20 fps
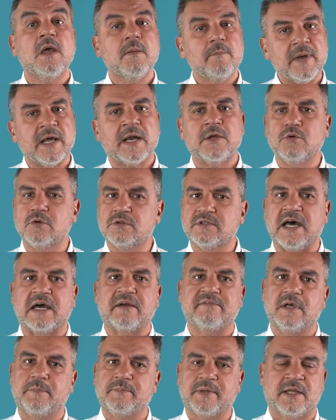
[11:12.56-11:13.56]
To help you
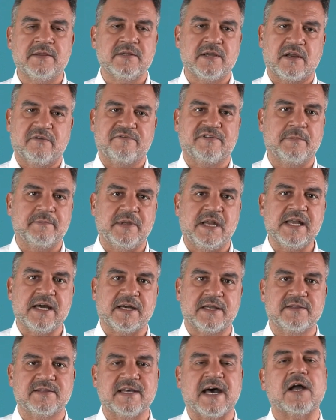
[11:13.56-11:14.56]
familiarize yourself
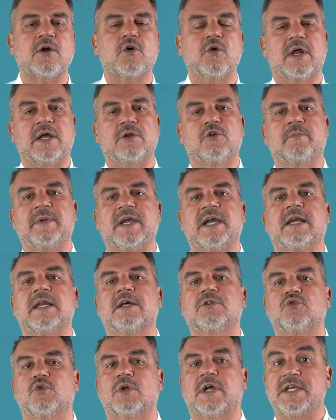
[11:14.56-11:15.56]
with the ISO
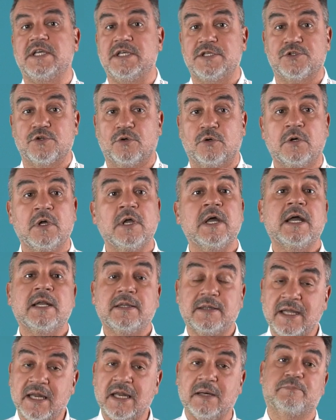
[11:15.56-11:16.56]
nomenclature, you will
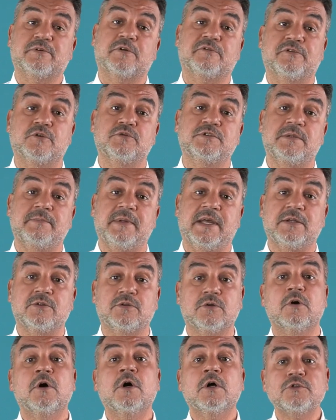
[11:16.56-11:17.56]
find some examples
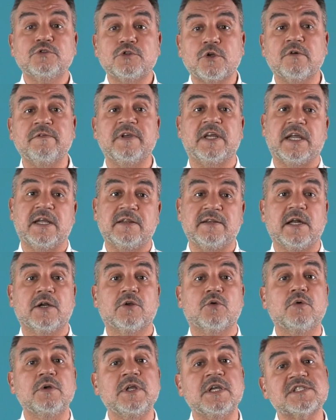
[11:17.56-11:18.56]
of inserts with their
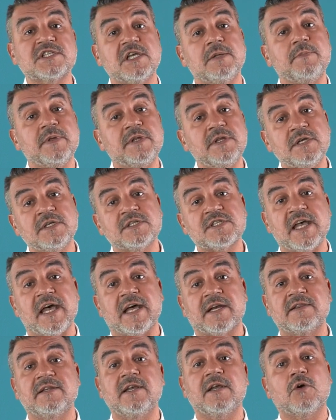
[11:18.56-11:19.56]
descriptions starting from the
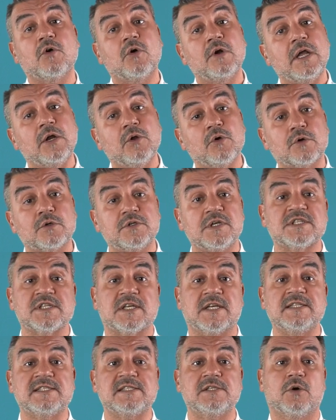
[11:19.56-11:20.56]
coding and
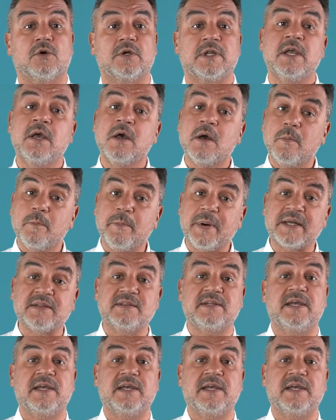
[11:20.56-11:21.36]
additional info.